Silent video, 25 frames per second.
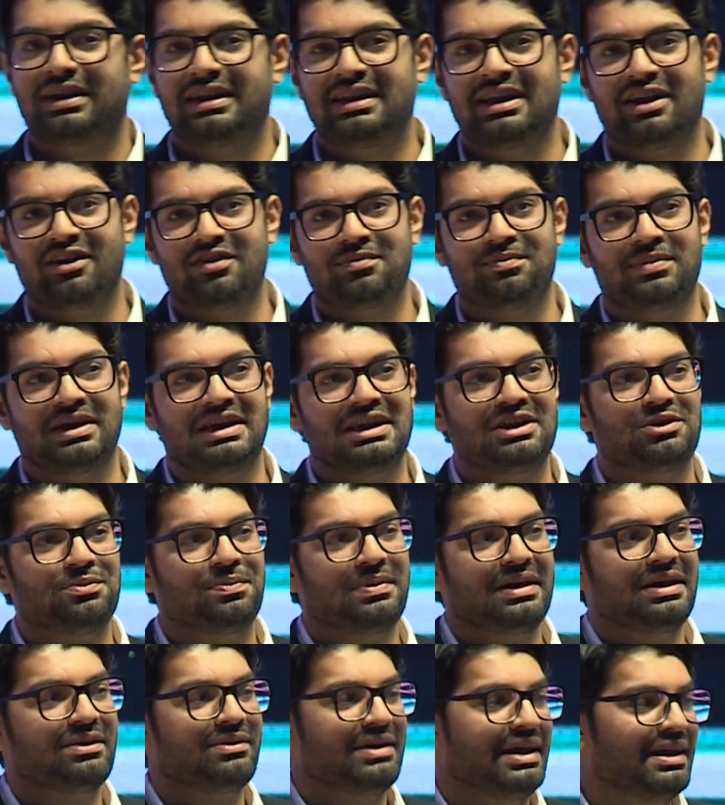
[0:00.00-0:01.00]
running out of money
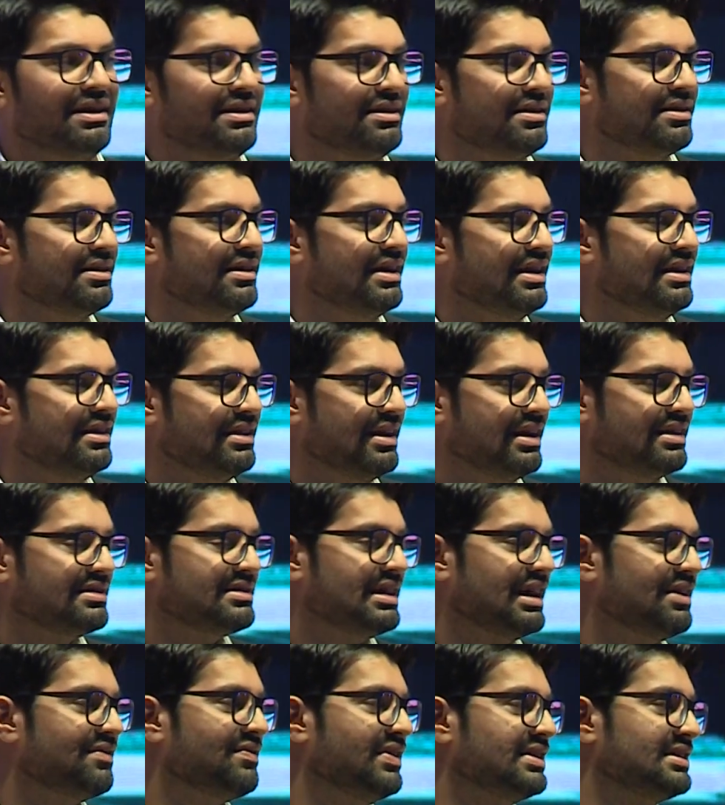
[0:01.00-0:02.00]
to pay rent in
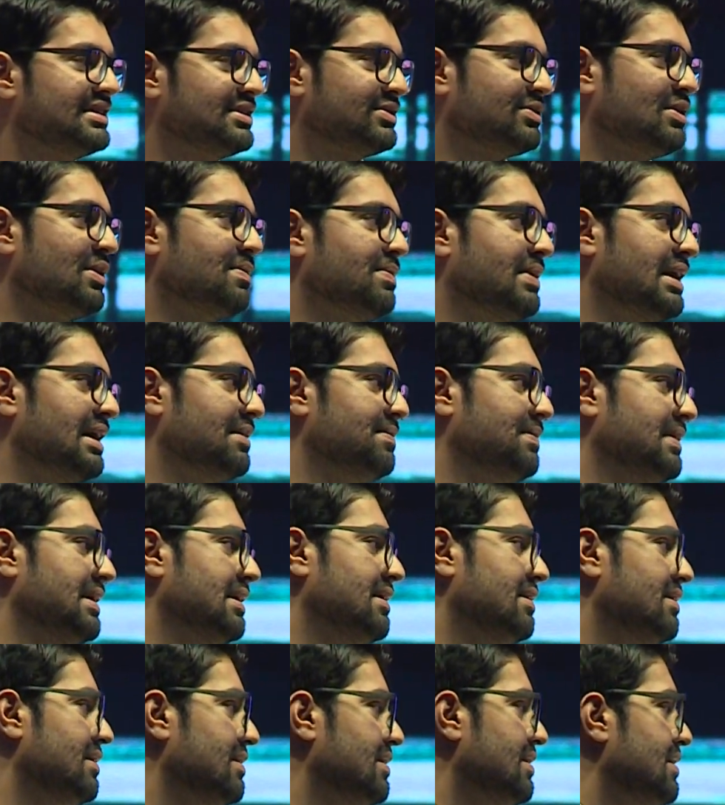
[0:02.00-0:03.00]
their San Francisco
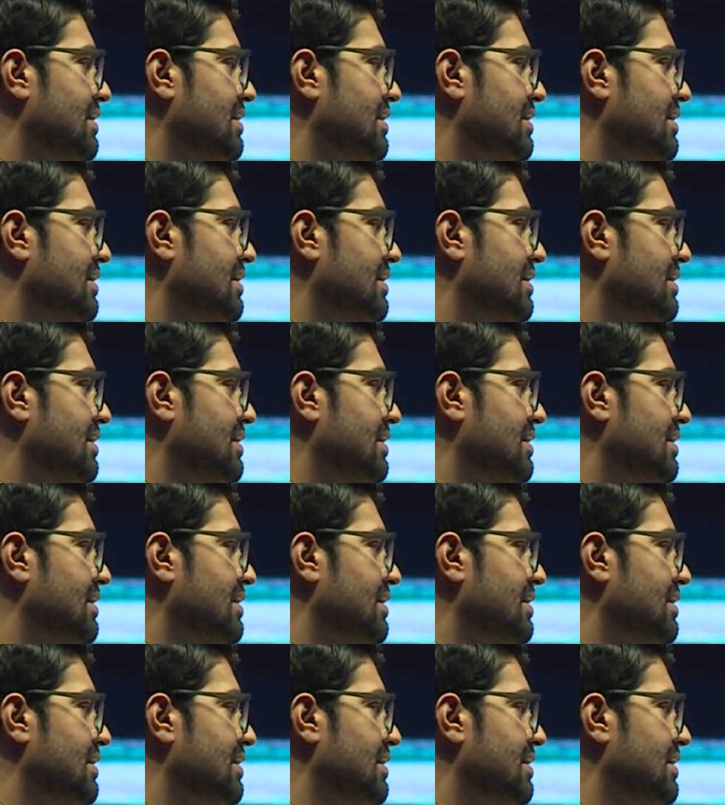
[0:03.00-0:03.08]
apartment.